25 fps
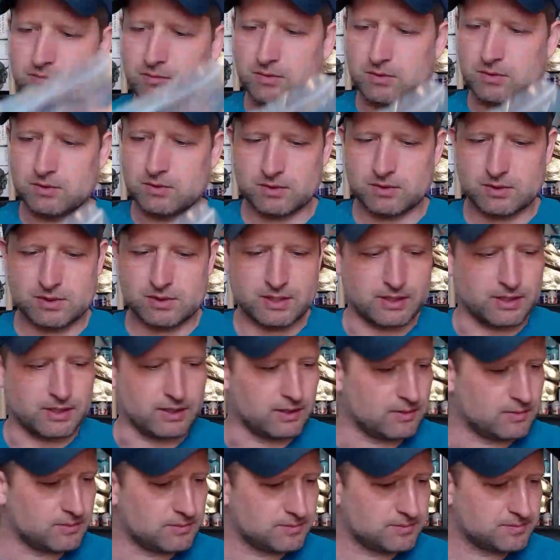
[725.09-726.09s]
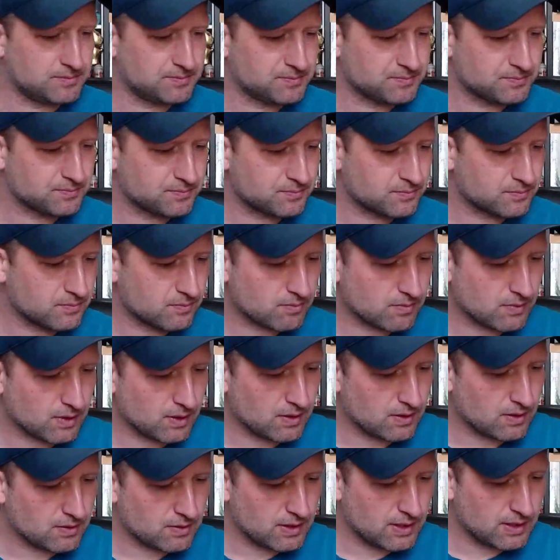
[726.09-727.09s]
Okay,
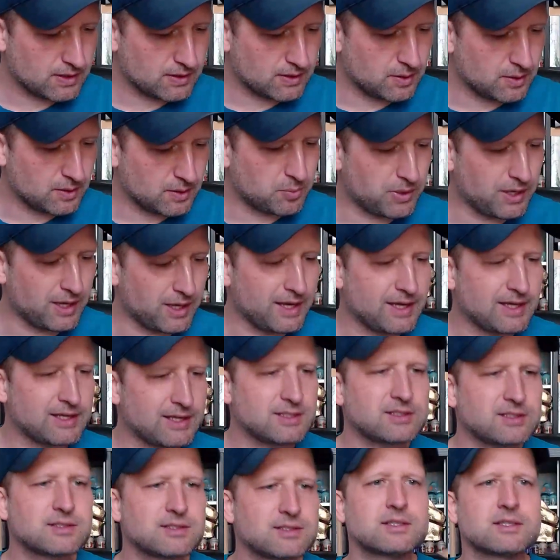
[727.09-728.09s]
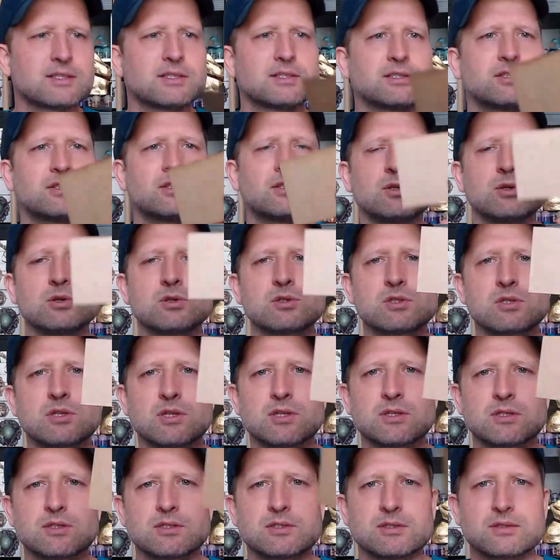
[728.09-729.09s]
then the base is
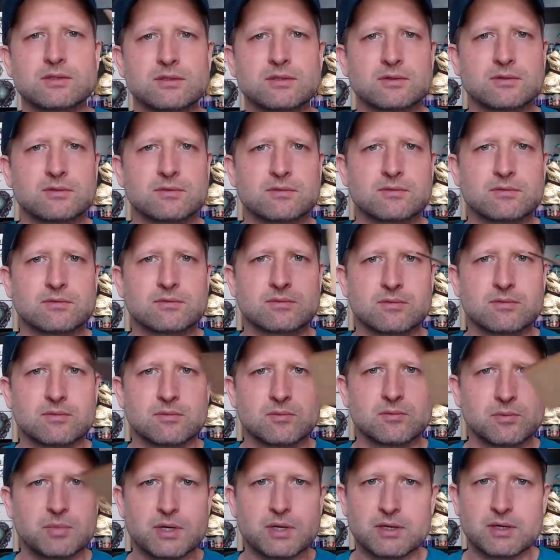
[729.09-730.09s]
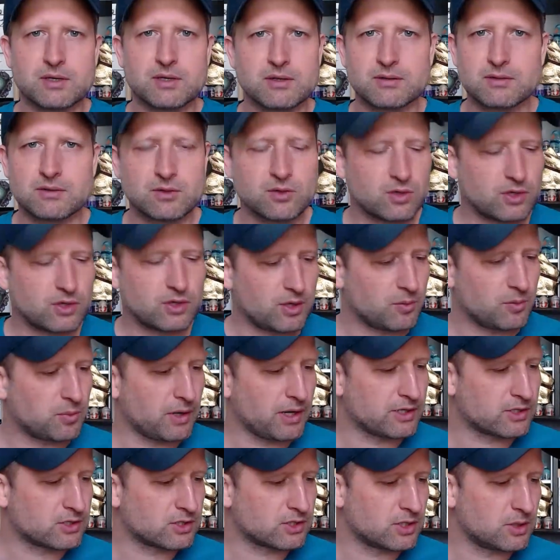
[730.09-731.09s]
useless, but you can
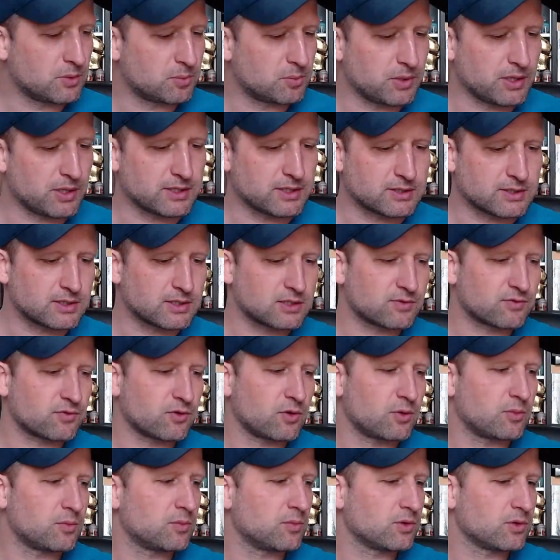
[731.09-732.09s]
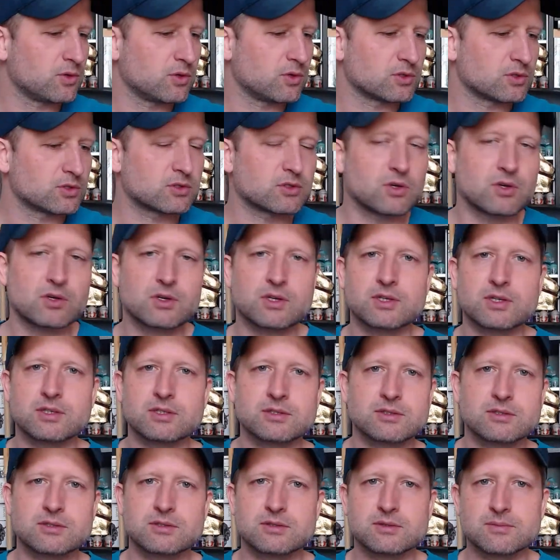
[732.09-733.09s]
buy cheap bases from your
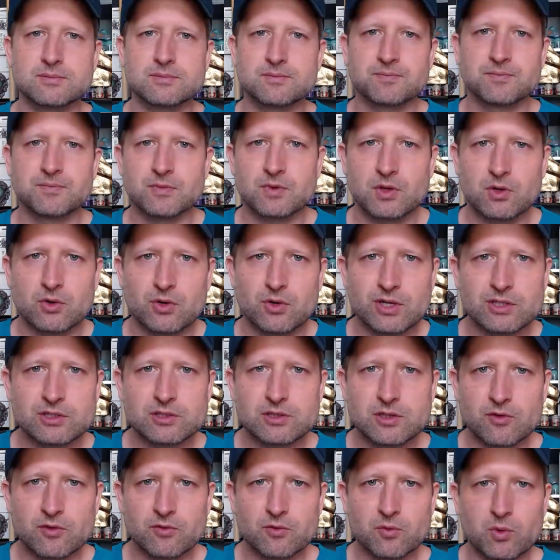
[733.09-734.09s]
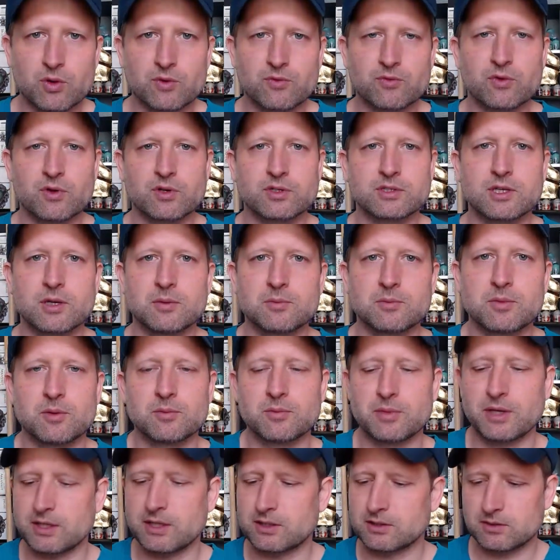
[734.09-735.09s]
stockists. Green Stuff World, for example,
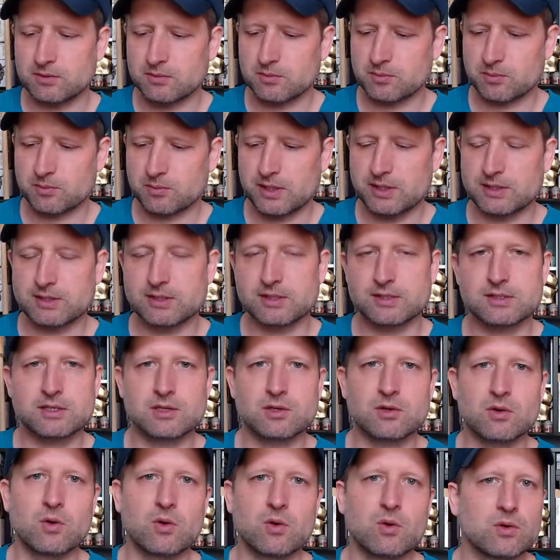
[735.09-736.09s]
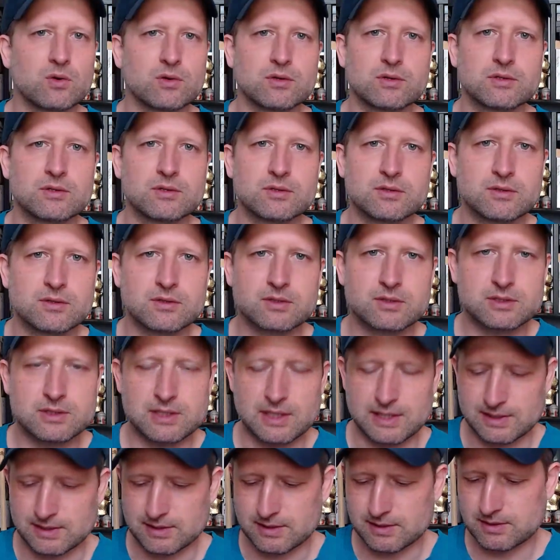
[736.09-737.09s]
makes bases in all
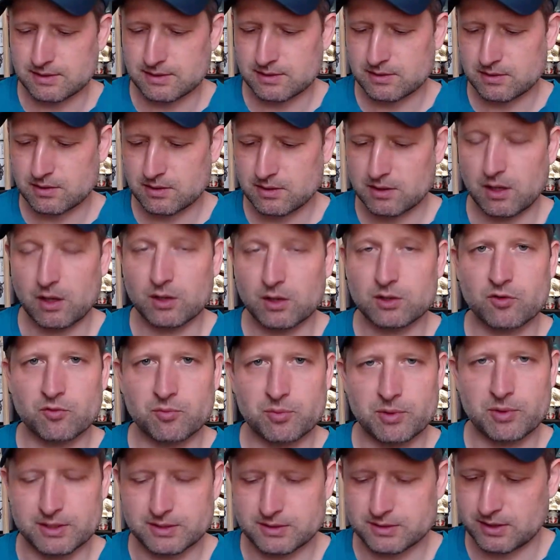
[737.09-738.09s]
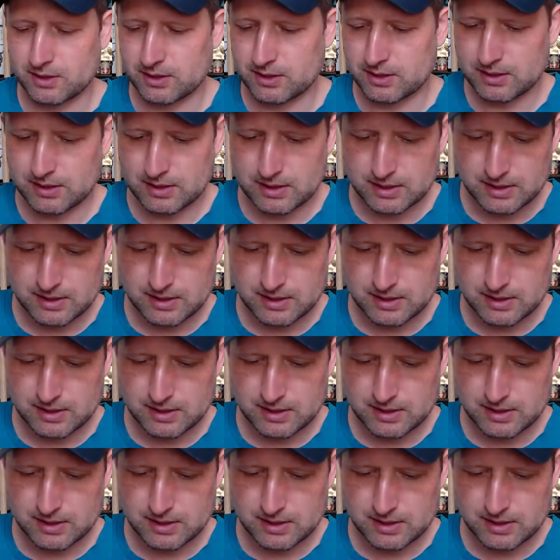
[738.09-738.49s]
sizes out of plastic.